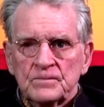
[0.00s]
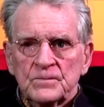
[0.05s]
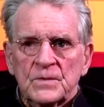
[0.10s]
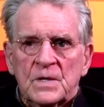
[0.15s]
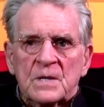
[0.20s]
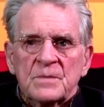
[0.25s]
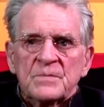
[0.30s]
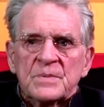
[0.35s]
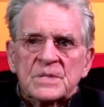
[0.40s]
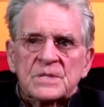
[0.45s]

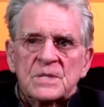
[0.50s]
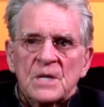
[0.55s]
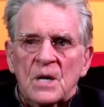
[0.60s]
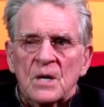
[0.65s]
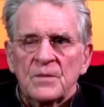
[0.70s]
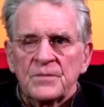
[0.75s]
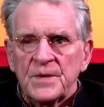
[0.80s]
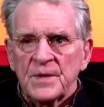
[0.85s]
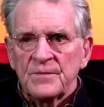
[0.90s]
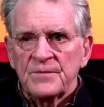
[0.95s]
It can be
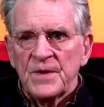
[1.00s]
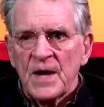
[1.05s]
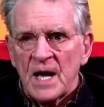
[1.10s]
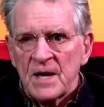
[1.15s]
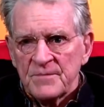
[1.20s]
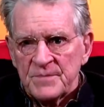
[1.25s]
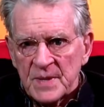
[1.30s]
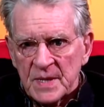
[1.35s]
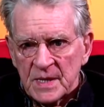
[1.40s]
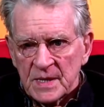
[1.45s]
solved in
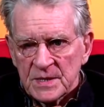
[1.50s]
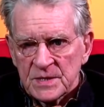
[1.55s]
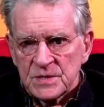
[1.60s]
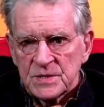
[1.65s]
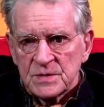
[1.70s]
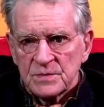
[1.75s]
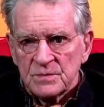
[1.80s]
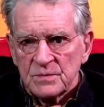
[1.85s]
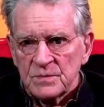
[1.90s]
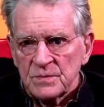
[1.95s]
five
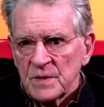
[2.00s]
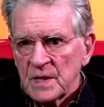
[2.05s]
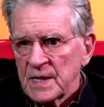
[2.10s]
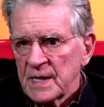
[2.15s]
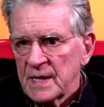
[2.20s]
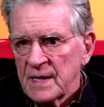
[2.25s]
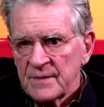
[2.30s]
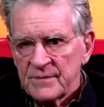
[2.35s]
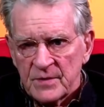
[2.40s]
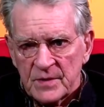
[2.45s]
minutes,
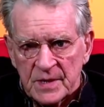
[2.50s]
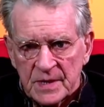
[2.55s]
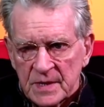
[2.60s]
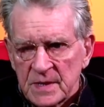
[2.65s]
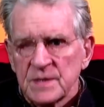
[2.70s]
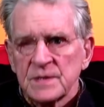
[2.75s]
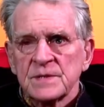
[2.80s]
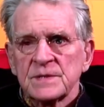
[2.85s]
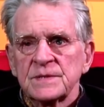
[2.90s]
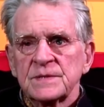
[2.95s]
whatever it
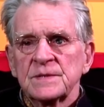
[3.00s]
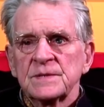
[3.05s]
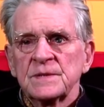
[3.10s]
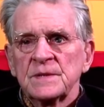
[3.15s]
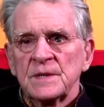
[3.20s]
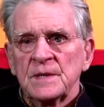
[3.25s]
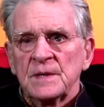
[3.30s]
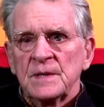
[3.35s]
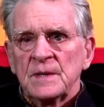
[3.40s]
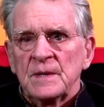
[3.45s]
is,
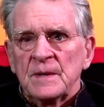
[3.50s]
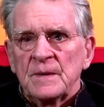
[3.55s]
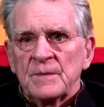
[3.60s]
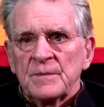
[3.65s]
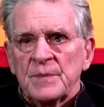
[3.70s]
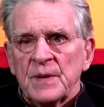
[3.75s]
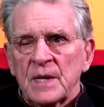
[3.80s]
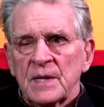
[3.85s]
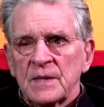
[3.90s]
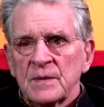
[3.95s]

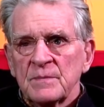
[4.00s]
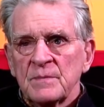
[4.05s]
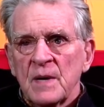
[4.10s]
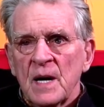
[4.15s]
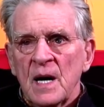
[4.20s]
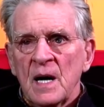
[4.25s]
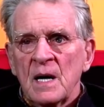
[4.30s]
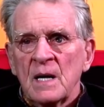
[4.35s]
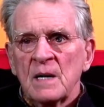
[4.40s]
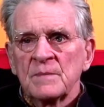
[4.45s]
by the
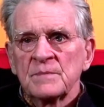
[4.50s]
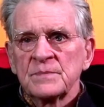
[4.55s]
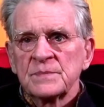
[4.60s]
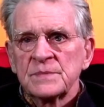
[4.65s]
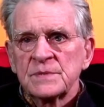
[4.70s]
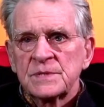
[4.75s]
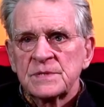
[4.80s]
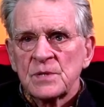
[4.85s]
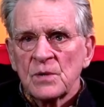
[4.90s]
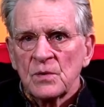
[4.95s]

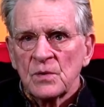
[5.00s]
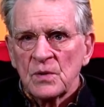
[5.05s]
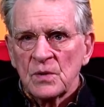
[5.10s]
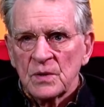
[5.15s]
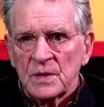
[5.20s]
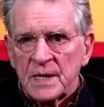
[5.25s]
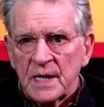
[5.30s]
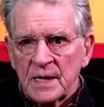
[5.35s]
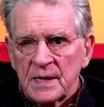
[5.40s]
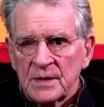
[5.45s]
moms
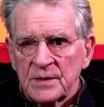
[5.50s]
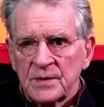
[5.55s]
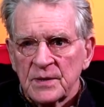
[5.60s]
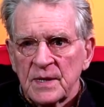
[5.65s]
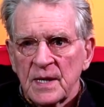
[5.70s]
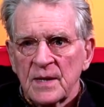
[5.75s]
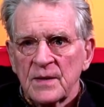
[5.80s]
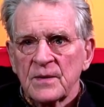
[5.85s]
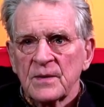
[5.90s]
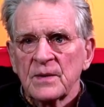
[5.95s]
all getting
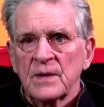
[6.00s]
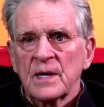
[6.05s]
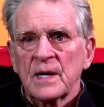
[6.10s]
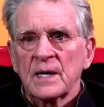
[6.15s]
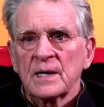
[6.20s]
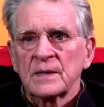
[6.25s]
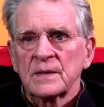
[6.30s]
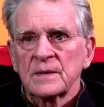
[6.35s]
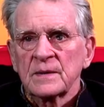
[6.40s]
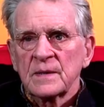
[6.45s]
together
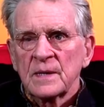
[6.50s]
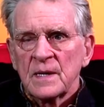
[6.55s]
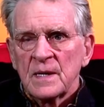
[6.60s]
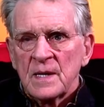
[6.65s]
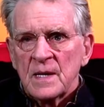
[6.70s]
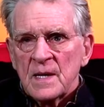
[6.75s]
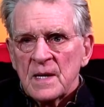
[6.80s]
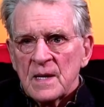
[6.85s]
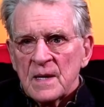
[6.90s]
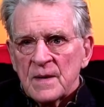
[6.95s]
and
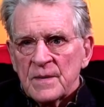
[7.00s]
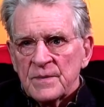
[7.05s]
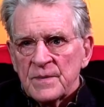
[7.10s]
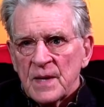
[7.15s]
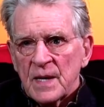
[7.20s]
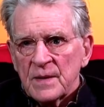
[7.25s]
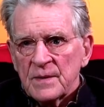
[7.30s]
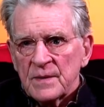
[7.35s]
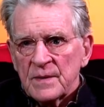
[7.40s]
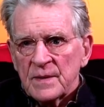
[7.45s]

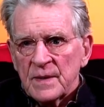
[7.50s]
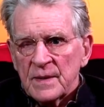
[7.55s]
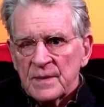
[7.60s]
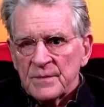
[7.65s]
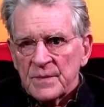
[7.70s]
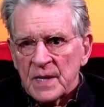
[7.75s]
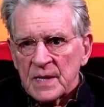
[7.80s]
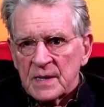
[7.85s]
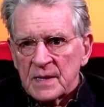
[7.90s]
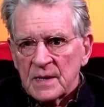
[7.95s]
and
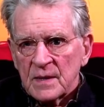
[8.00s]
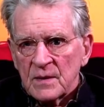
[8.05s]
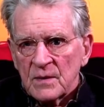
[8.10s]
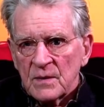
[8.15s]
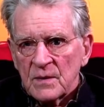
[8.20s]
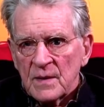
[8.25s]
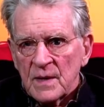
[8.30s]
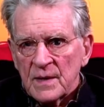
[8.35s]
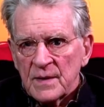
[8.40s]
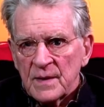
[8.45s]
making
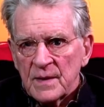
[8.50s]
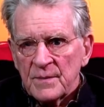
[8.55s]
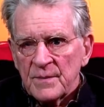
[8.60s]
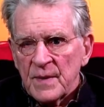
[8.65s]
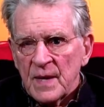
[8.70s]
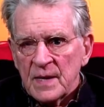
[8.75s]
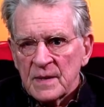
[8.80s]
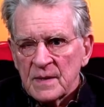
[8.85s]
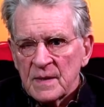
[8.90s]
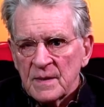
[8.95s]
and the
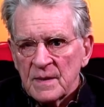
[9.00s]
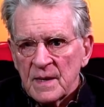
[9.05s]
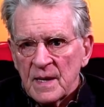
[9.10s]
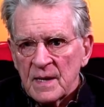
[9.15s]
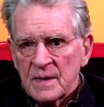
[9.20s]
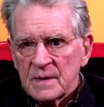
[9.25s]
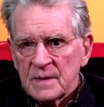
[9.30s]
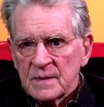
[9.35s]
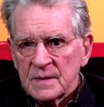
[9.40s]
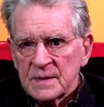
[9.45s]
and the
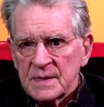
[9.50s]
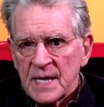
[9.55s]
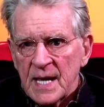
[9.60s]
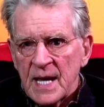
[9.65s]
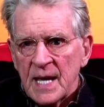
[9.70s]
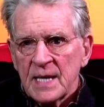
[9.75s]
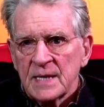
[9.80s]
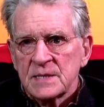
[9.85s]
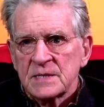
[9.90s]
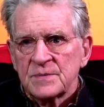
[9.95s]
and the
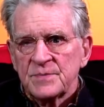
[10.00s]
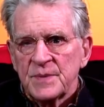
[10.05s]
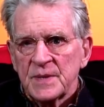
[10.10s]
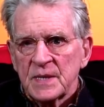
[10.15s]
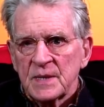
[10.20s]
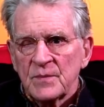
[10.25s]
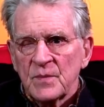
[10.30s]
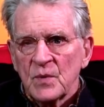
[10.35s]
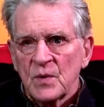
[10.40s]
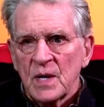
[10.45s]
dads
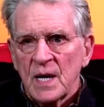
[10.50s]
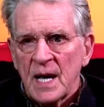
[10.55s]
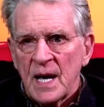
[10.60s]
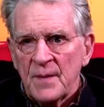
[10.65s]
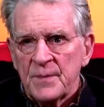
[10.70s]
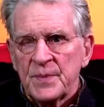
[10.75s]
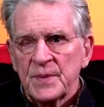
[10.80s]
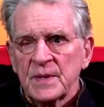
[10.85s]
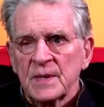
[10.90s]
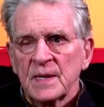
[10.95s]
being more
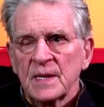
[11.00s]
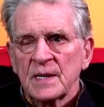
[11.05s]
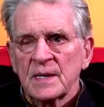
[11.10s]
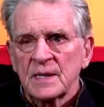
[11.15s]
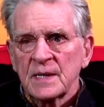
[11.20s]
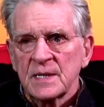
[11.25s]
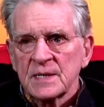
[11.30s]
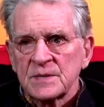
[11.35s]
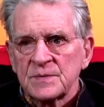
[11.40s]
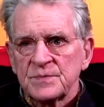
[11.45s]
happy
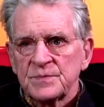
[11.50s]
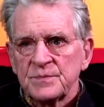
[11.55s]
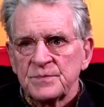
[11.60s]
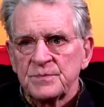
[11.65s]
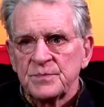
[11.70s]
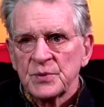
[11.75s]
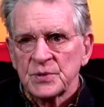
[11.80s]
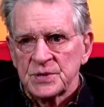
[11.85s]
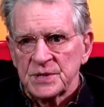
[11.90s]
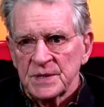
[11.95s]
and less
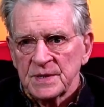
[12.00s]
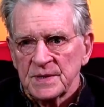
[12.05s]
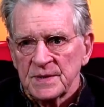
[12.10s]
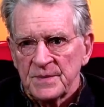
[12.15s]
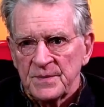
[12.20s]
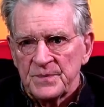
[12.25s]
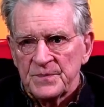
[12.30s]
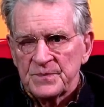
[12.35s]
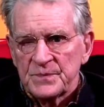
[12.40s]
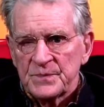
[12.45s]
pushy.